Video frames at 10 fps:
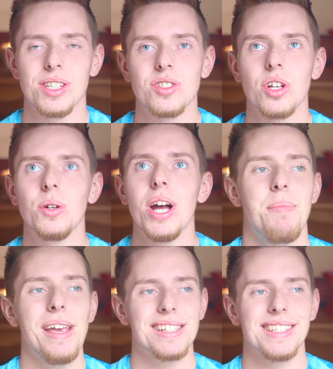So
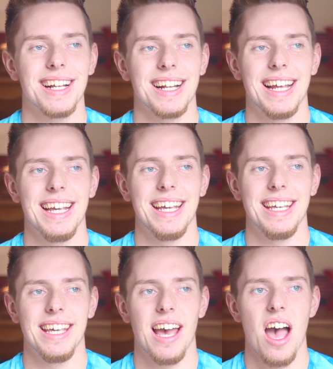
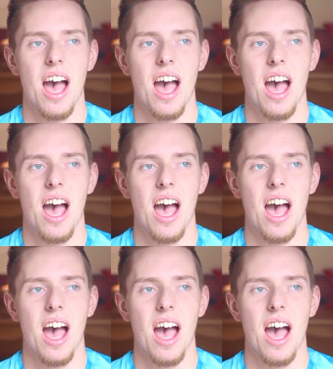basically,